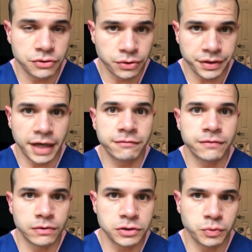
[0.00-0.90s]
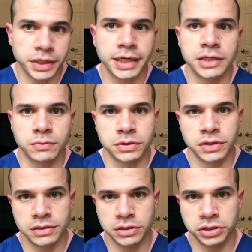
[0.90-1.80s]
during that first week as we're
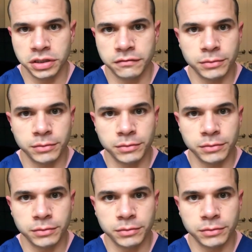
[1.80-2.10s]
transitioning from